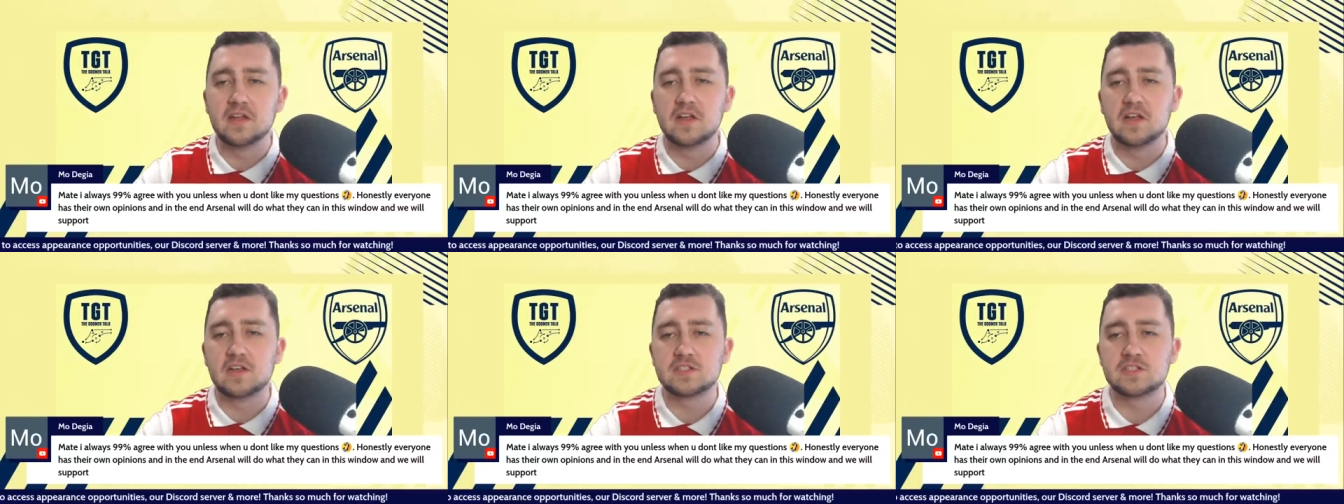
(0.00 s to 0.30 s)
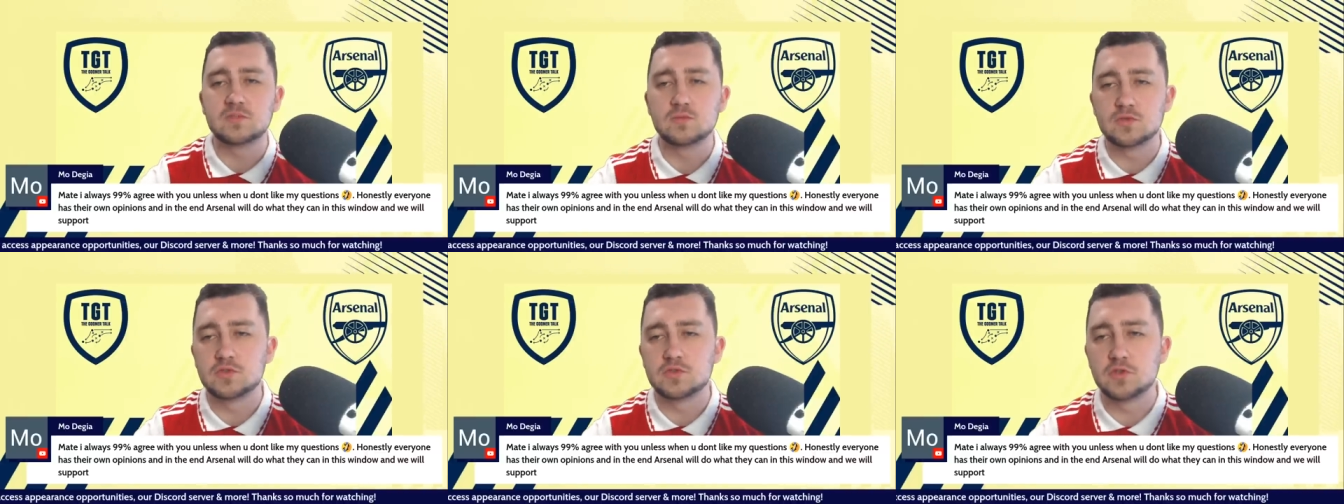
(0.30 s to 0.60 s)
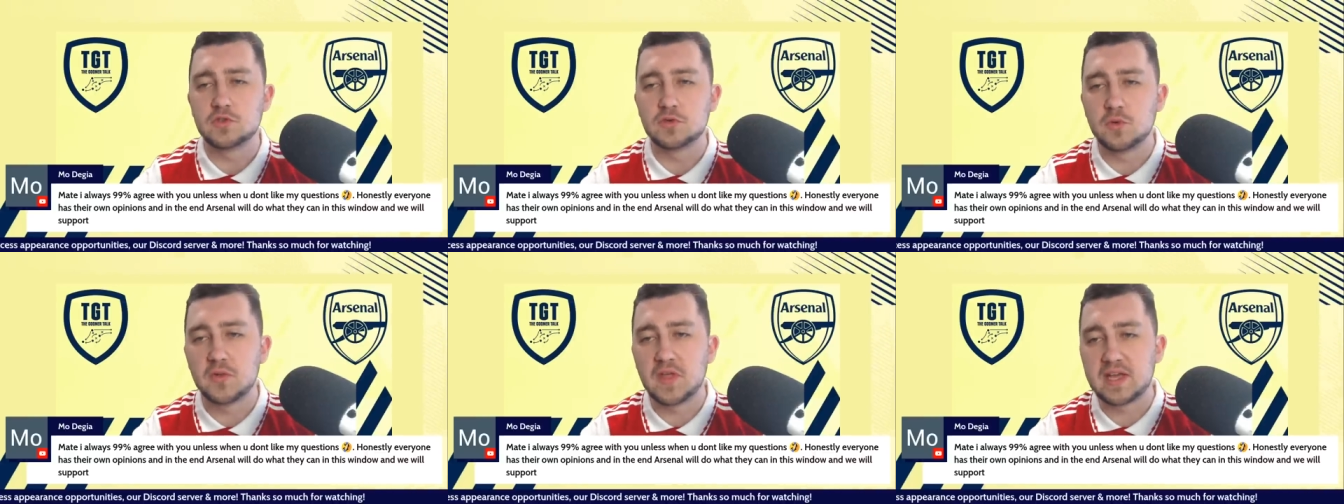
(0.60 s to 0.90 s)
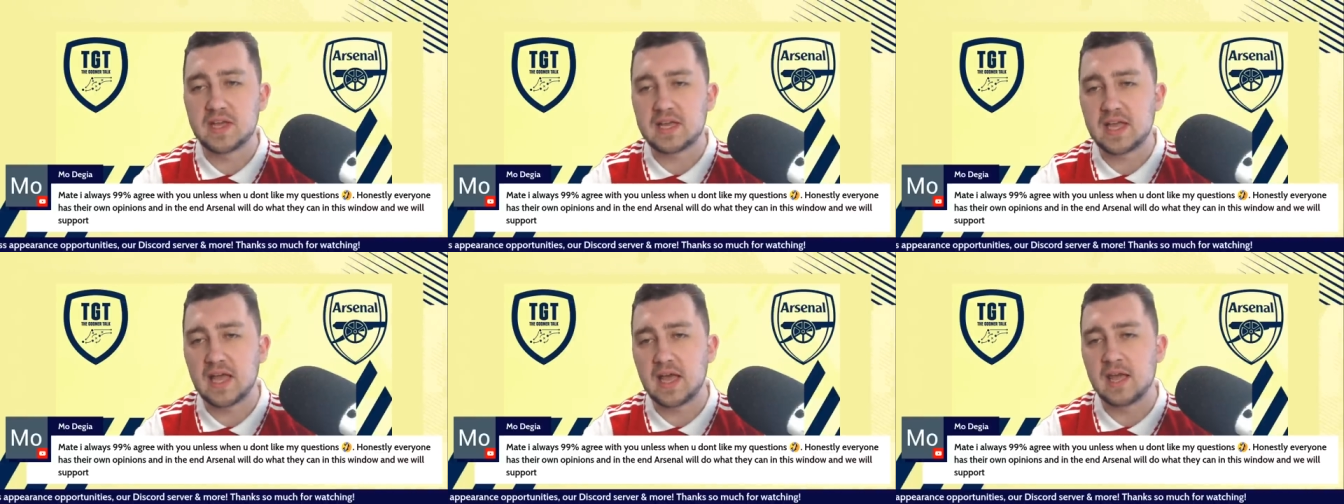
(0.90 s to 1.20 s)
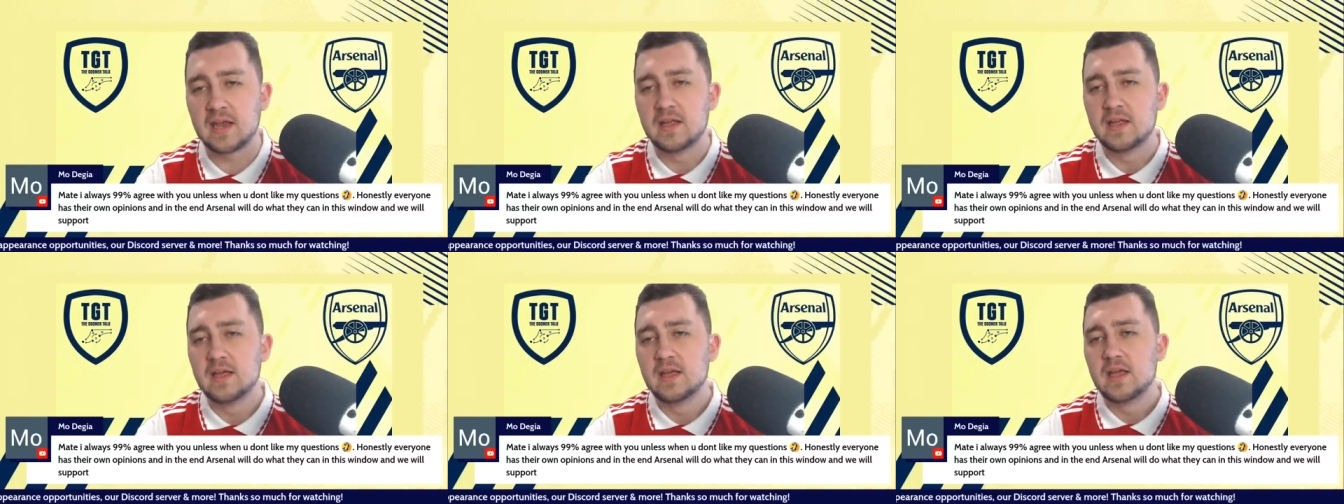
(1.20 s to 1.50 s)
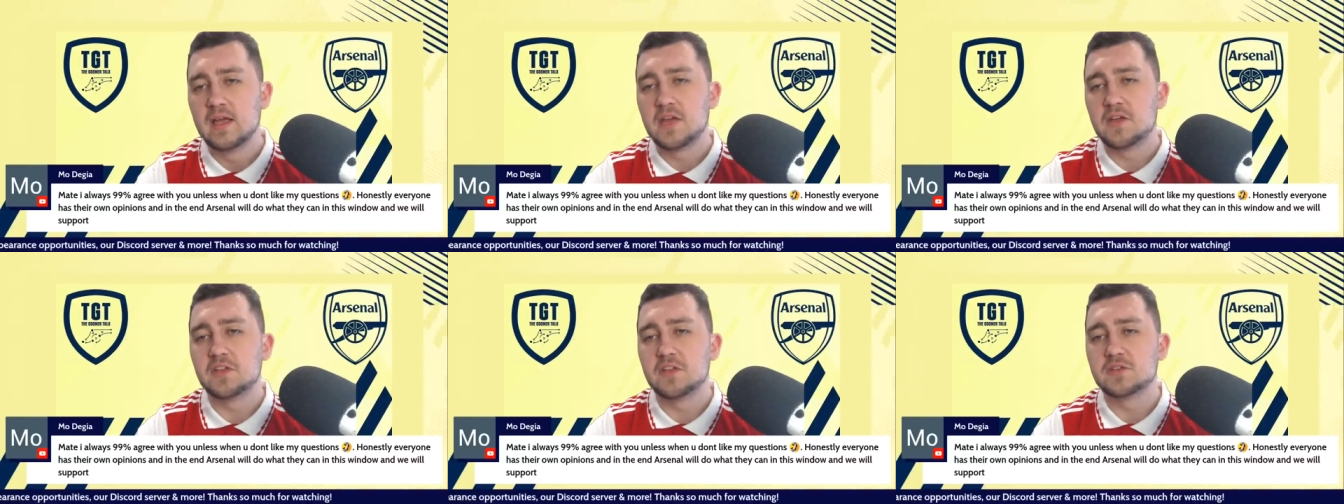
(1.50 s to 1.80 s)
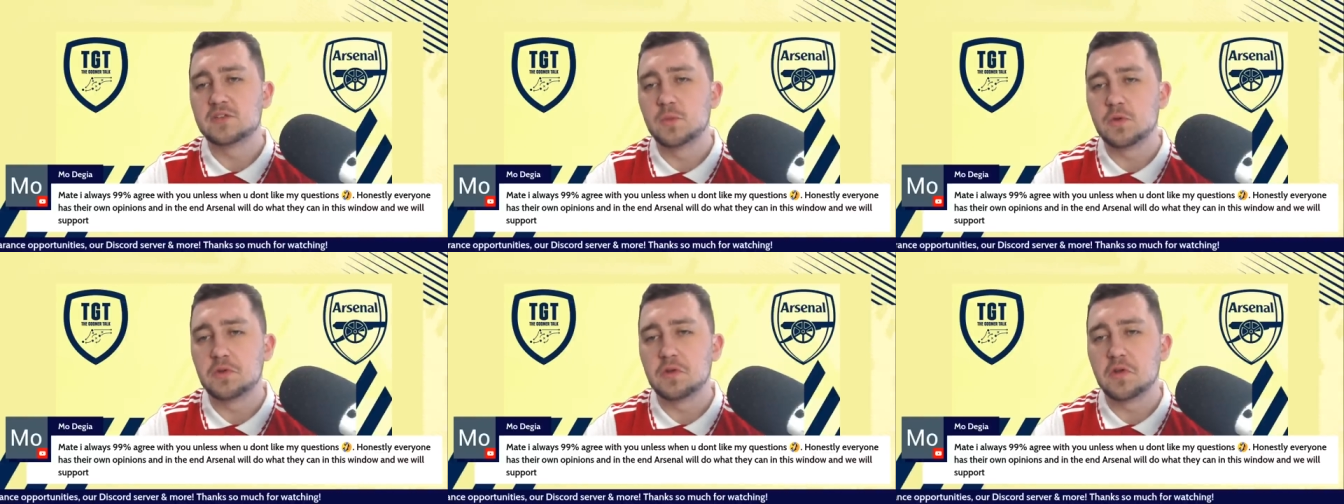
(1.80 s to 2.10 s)
Arsenal will do what they can in
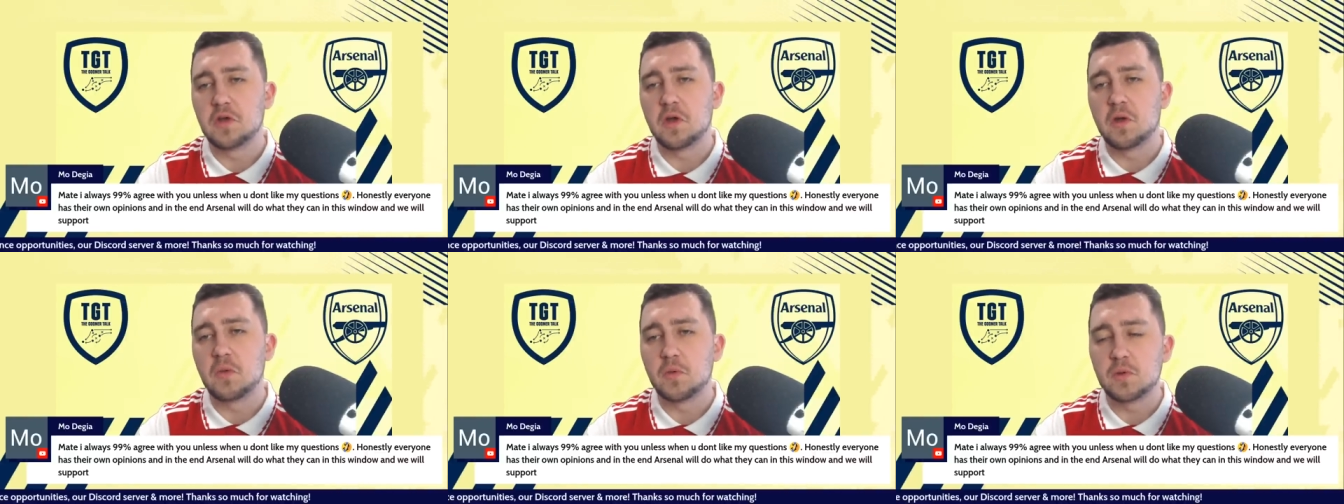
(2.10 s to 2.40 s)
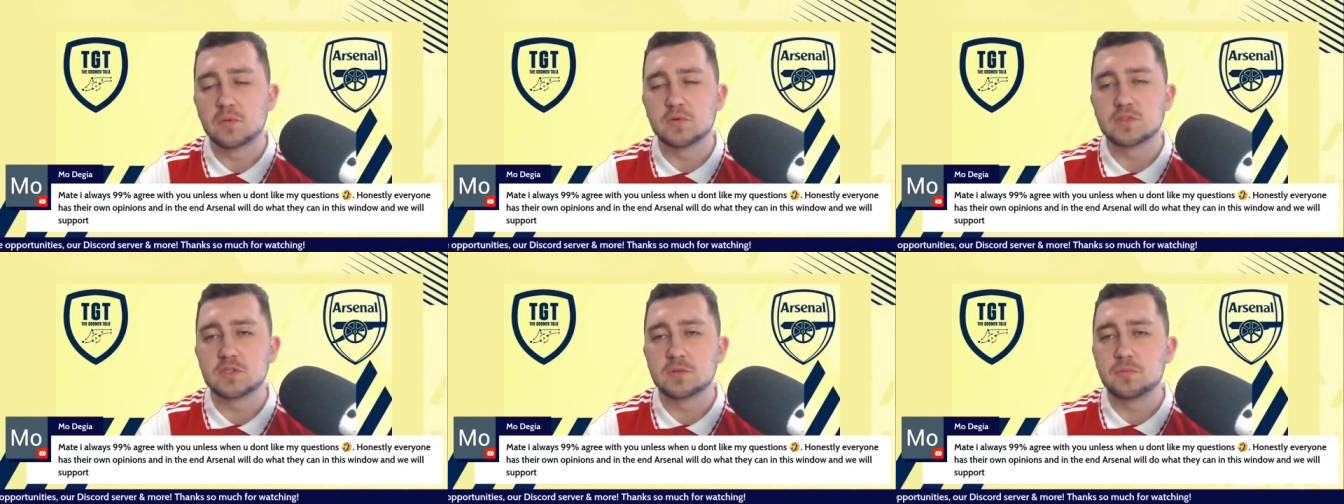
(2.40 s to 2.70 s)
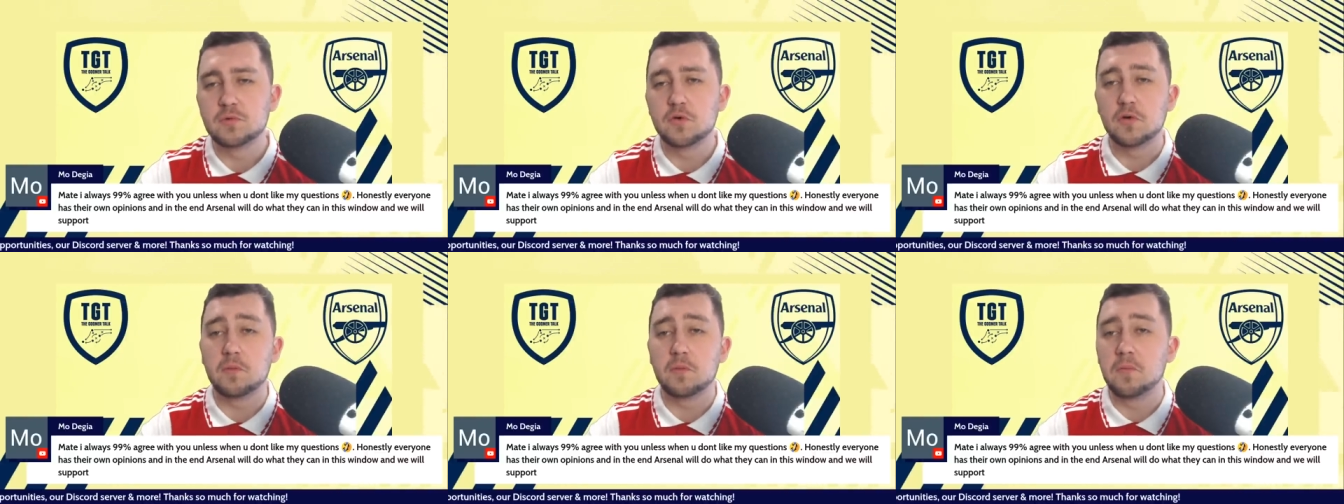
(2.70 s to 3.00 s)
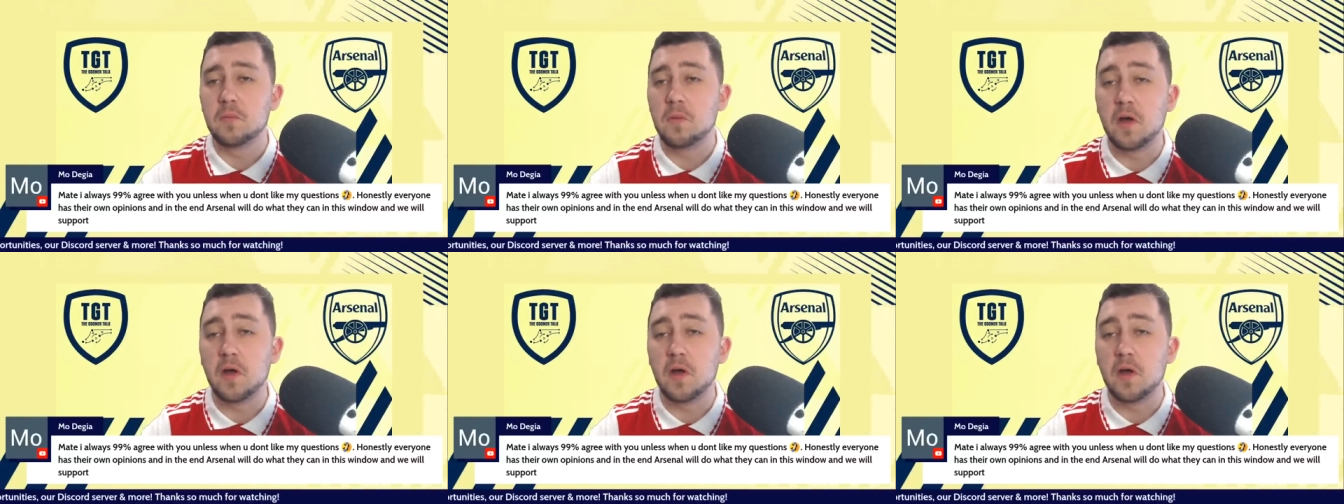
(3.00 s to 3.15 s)
this window and we will support.